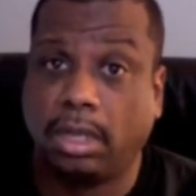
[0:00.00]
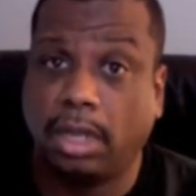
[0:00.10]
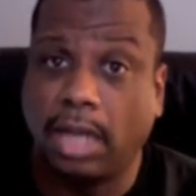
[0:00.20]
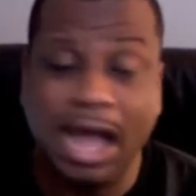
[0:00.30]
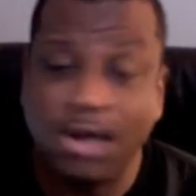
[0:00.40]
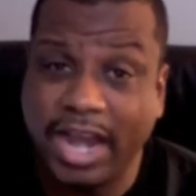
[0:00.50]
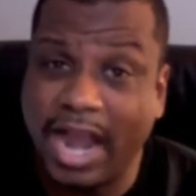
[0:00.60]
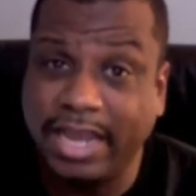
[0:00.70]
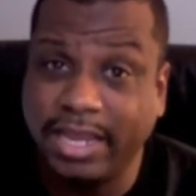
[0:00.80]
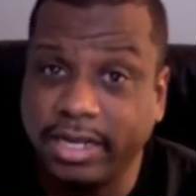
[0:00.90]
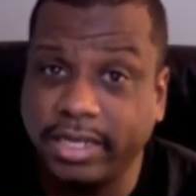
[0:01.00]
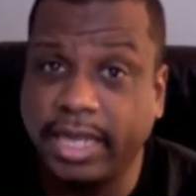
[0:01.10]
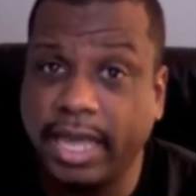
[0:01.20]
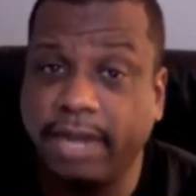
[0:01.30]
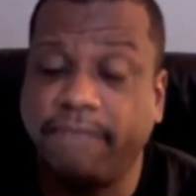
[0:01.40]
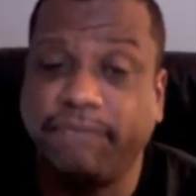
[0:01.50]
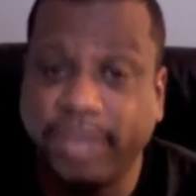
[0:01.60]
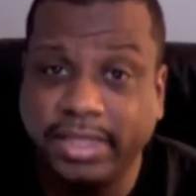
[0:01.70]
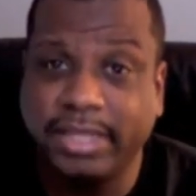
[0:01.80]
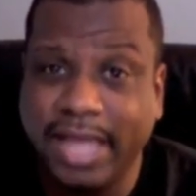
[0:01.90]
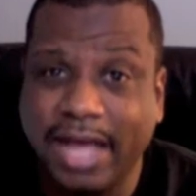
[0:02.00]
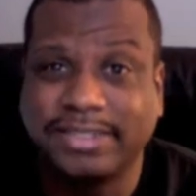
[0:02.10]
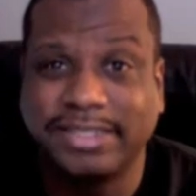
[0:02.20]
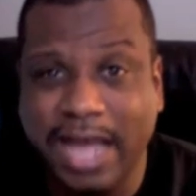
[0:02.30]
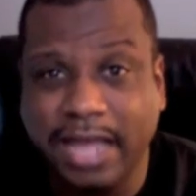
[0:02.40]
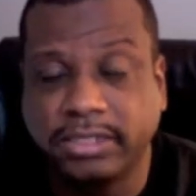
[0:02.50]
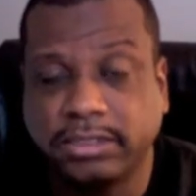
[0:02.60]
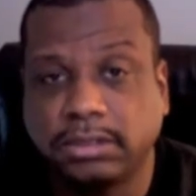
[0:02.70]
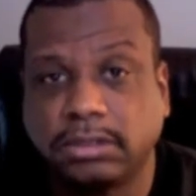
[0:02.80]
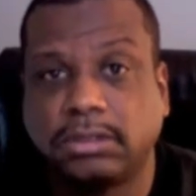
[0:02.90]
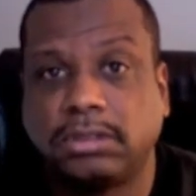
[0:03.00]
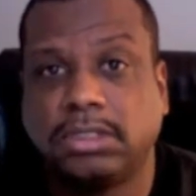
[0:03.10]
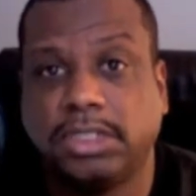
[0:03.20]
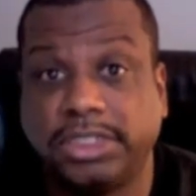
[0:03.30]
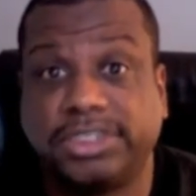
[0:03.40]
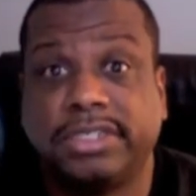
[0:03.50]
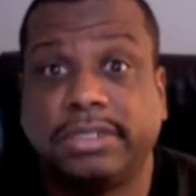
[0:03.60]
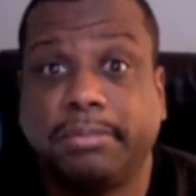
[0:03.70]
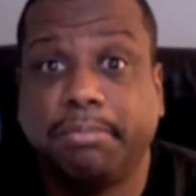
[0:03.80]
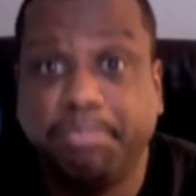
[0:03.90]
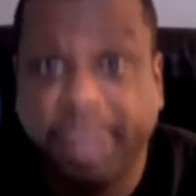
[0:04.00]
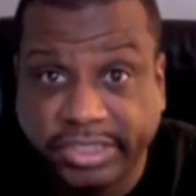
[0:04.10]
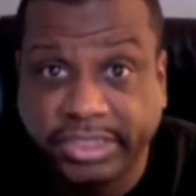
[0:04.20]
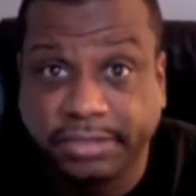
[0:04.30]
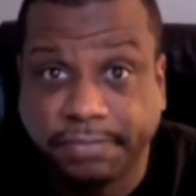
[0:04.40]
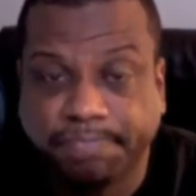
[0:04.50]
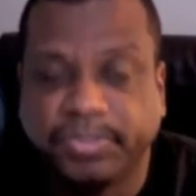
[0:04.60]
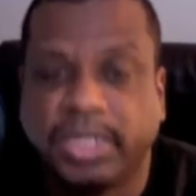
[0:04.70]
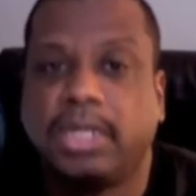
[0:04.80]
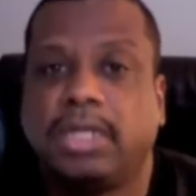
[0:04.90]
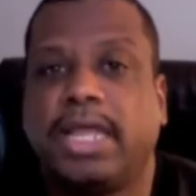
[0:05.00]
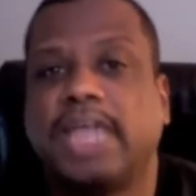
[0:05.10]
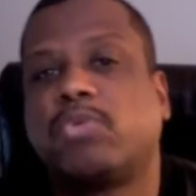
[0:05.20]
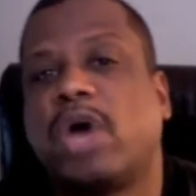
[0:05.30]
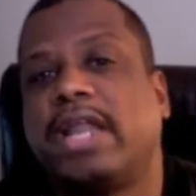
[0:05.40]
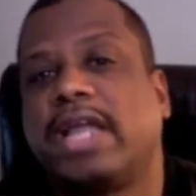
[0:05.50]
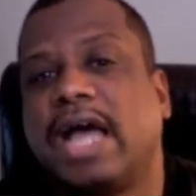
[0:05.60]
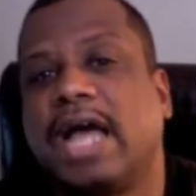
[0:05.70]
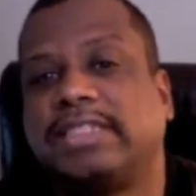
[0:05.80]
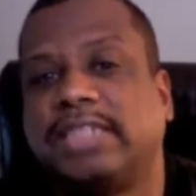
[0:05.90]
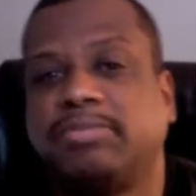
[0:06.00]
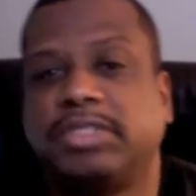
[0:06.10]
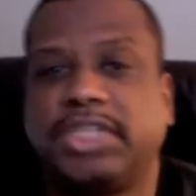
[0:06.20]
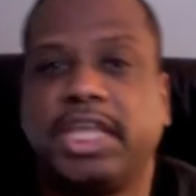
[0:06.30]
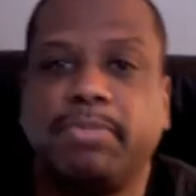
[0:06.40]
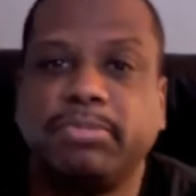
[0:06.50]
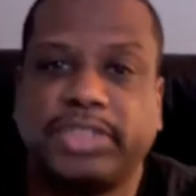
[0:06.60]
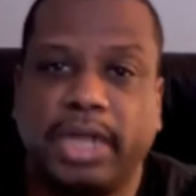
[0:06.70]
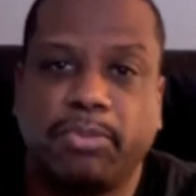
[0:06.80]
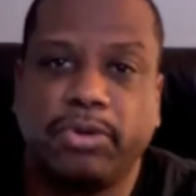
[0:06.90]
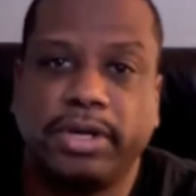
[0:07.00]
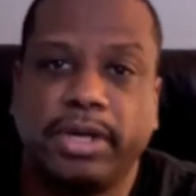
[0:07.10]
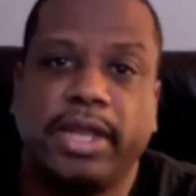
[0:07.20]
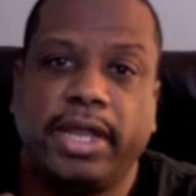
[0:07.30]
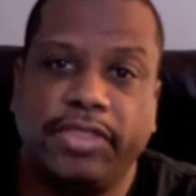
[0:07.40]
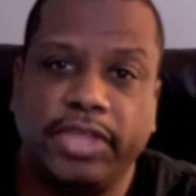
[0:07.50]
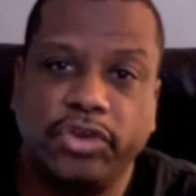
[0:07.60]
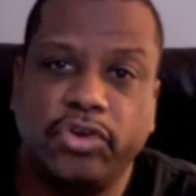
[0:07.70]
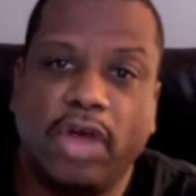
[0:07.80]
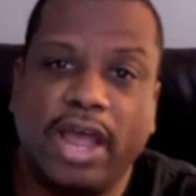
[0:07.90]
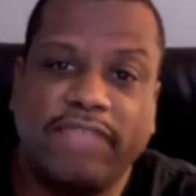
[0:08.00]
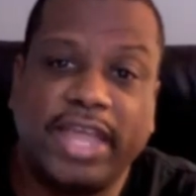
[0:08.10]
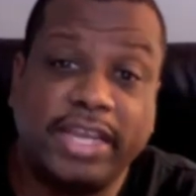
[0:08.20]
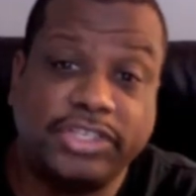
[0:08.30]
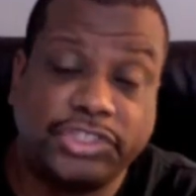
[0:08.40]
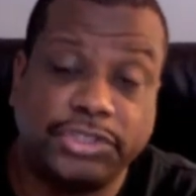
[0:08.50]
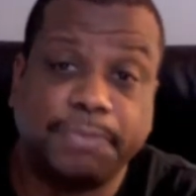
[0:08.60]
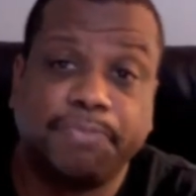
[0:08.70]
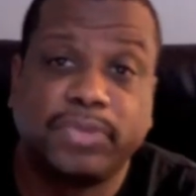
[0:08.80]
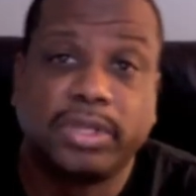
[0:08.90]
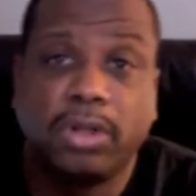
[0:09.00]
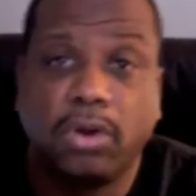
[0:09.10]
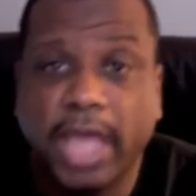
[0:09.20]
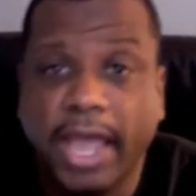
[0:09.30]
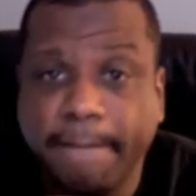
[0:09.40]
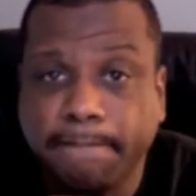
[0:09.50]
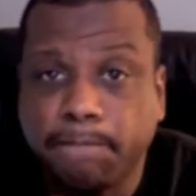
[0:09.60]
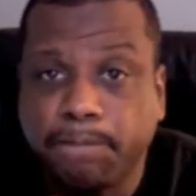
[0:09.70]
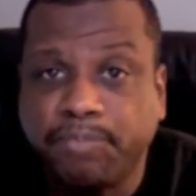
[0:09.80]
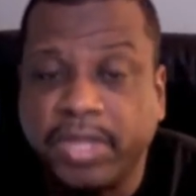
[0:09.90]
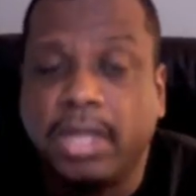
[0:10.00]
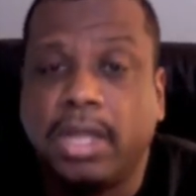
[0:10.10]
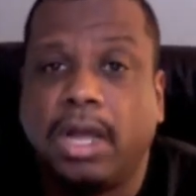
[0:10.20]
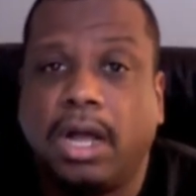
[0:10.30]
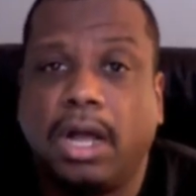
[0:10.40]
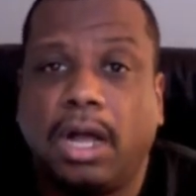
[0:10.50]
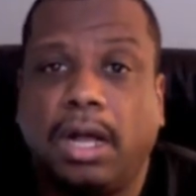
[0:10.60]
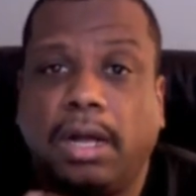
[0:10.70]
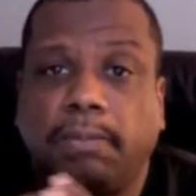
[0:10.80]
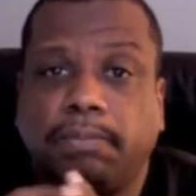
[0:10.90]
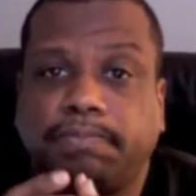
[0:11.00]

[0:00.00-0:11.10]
I don't care how you look at it, $50,000 is missing. That's why the concept is keep them separate. and then you don't have that issue. Okay. But